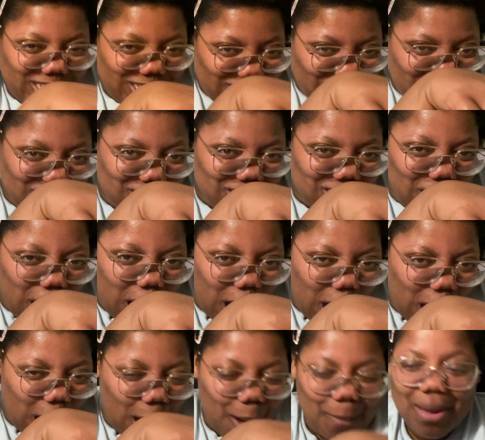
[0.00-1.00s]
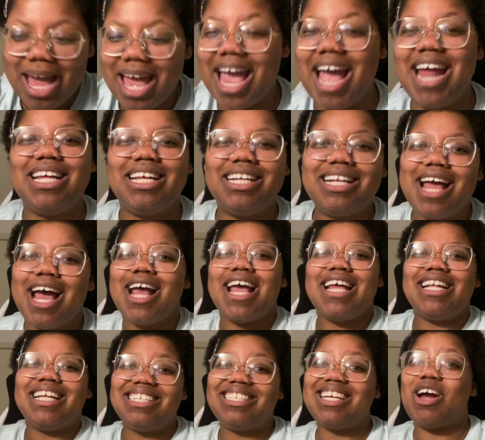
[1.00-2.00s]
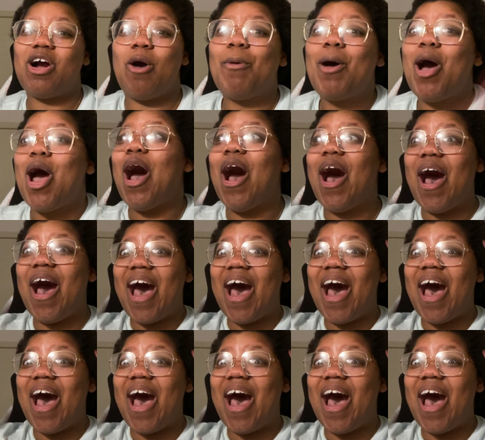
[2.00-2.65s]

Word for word: Stop. And then J-Hope, ah!